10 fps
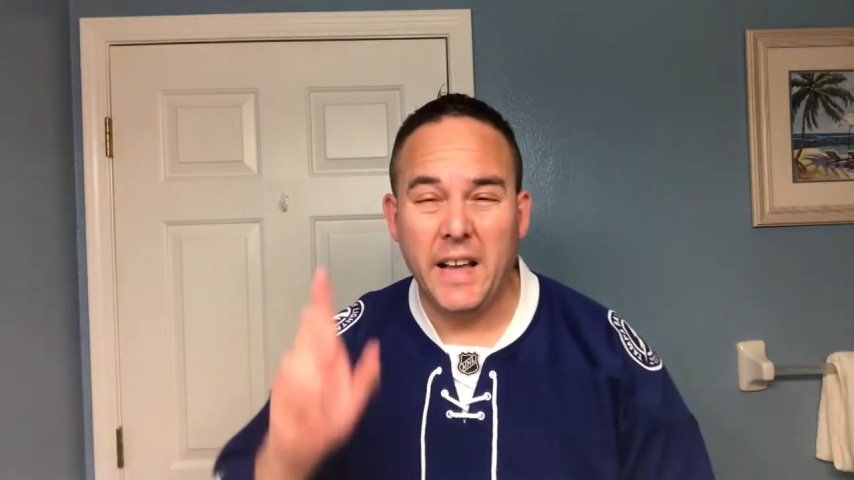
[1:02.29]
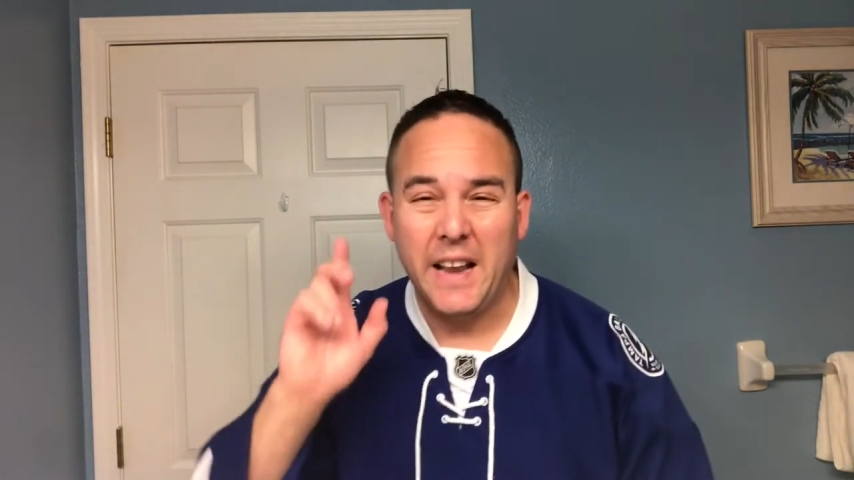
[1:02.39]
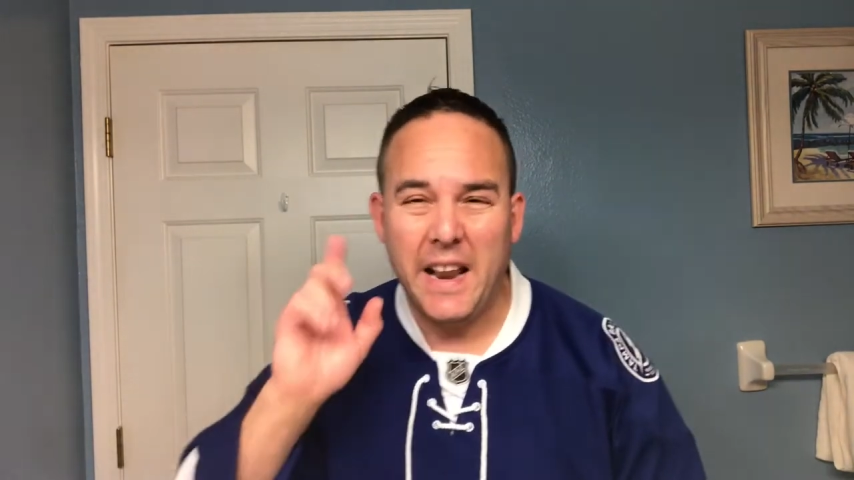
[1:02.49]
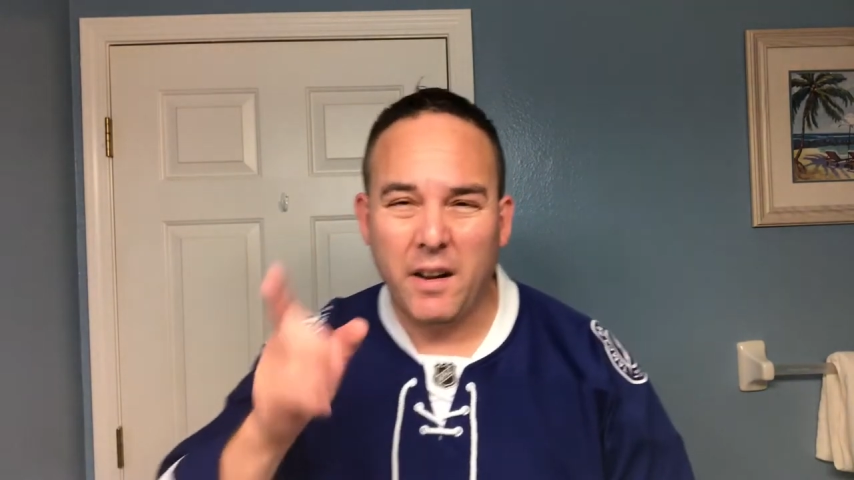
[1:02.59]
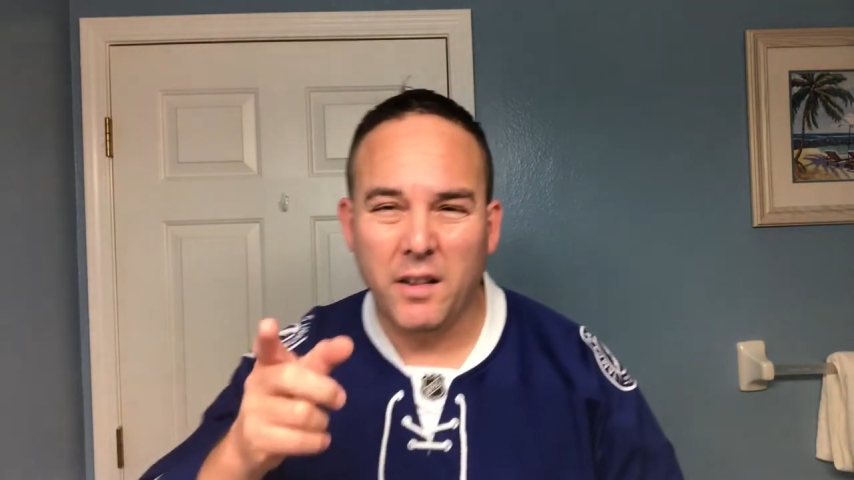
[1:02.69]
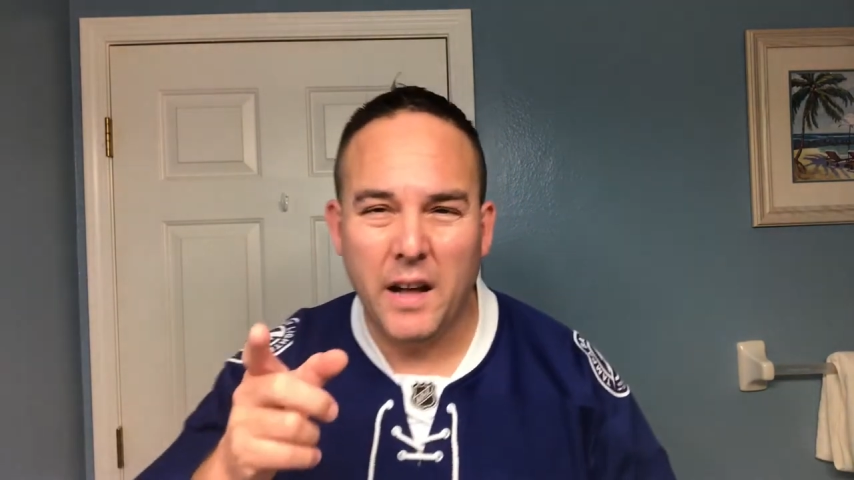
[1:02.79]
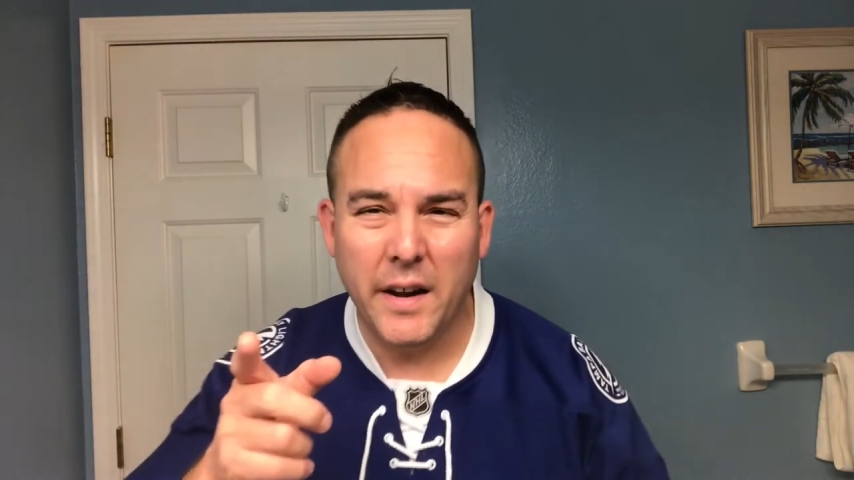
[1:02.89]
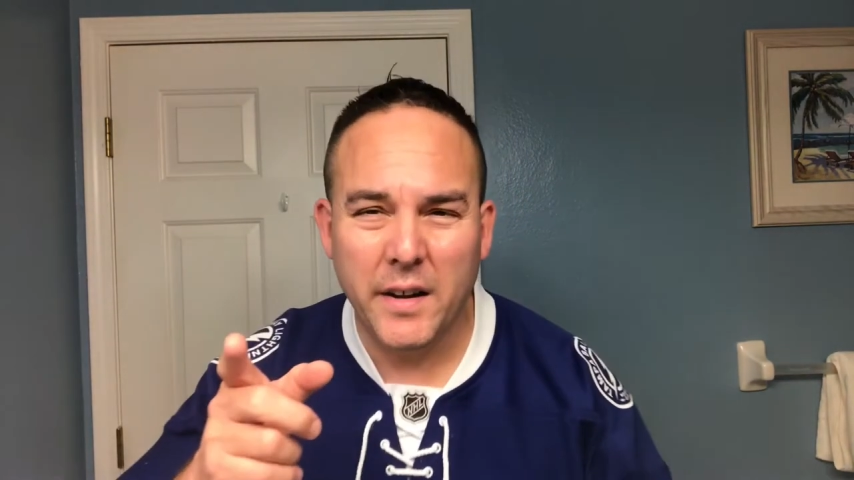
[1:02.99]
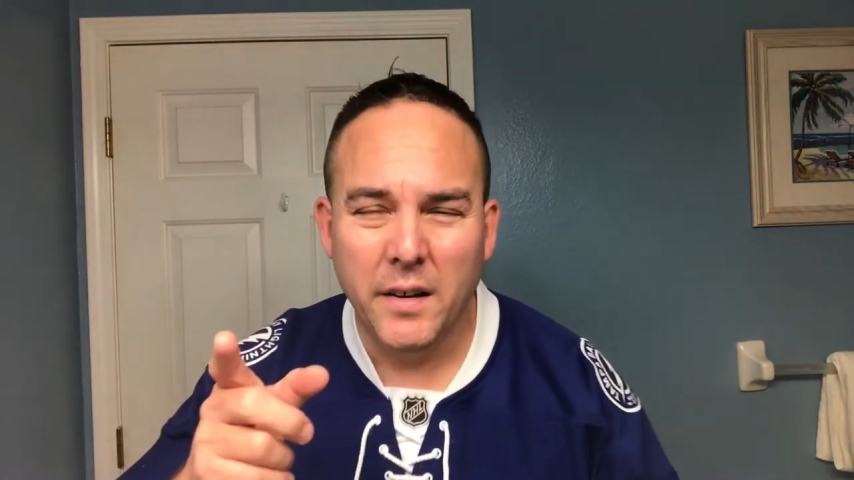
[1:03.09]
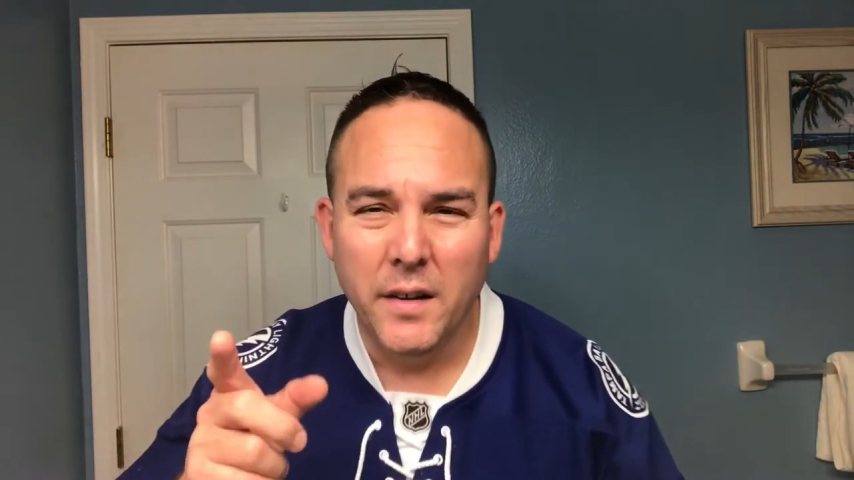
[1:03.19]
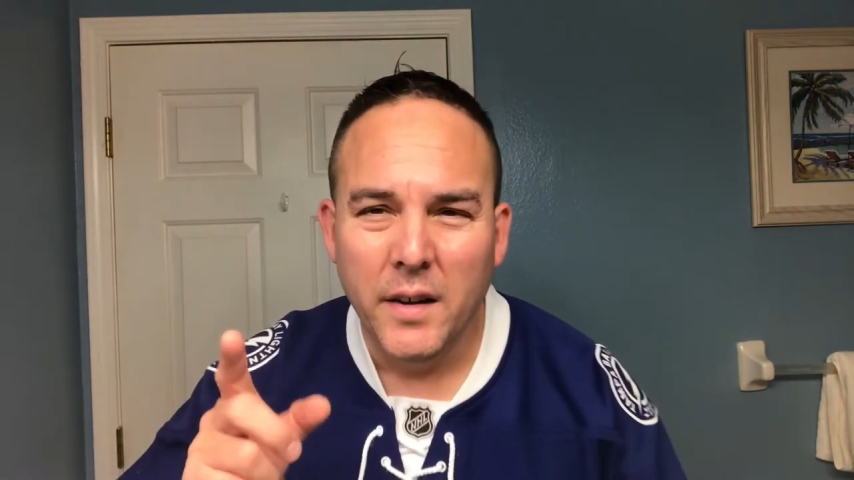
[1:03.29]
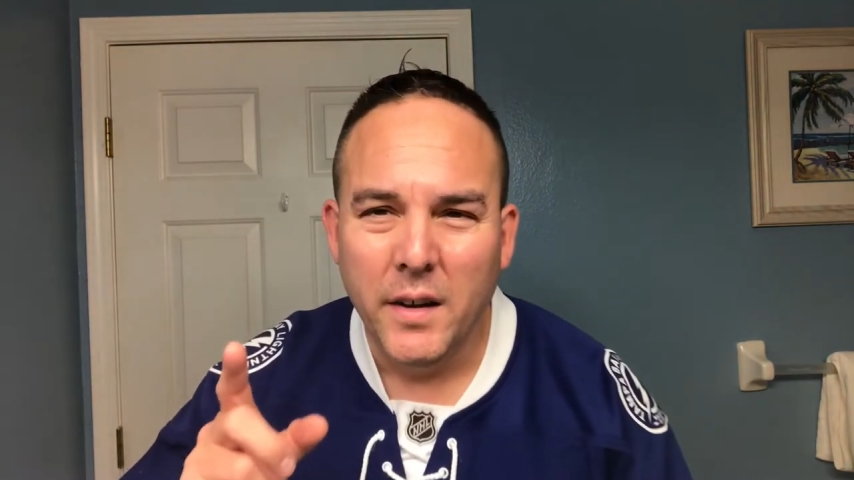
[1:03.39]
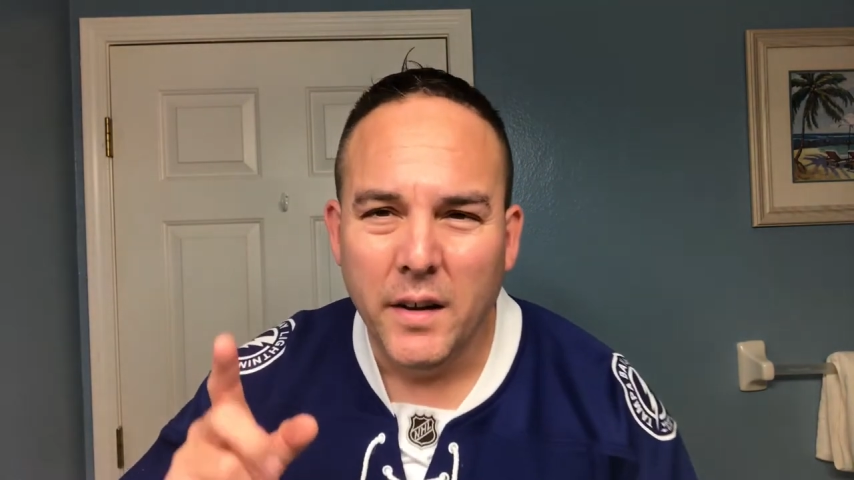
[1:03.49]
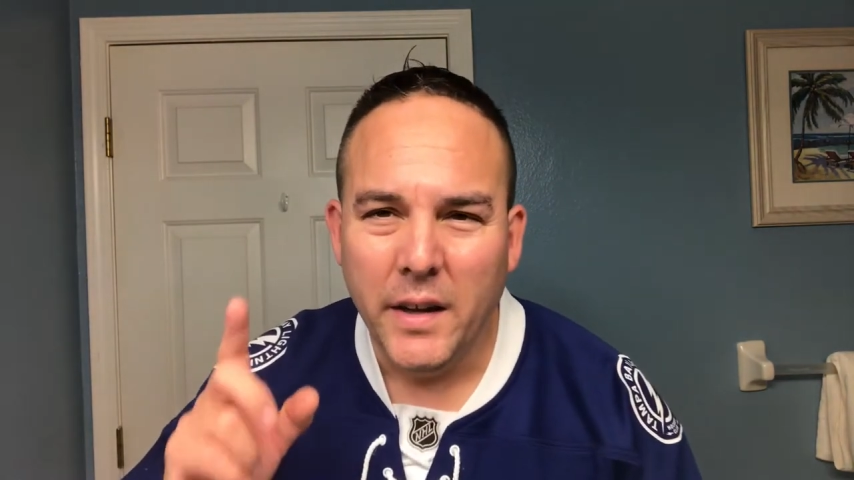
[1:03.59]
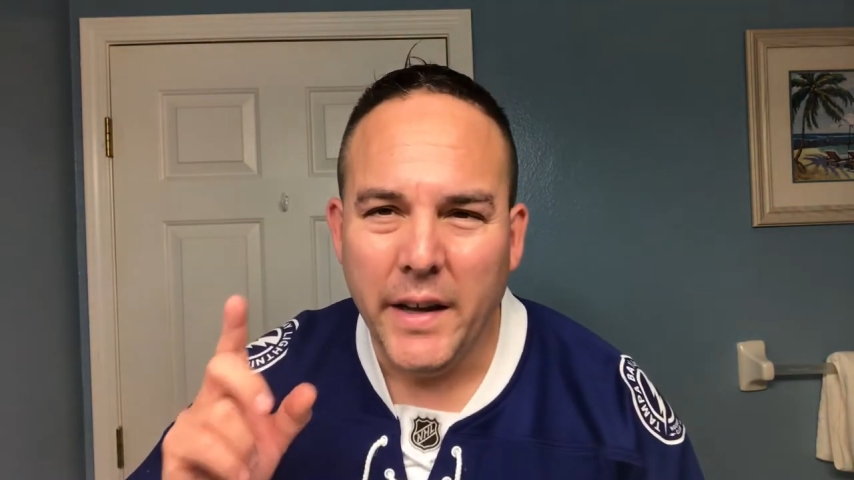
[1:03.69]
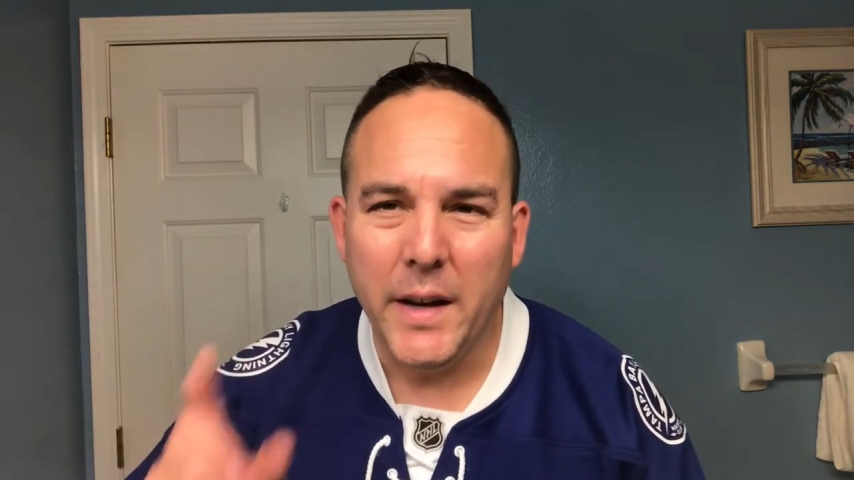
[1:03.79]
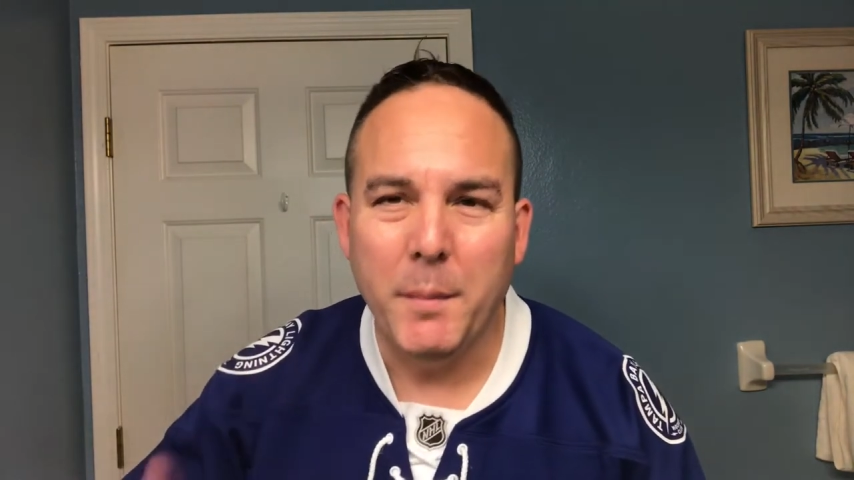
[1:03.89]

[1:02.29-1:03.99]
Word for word: at 8 o'clock, and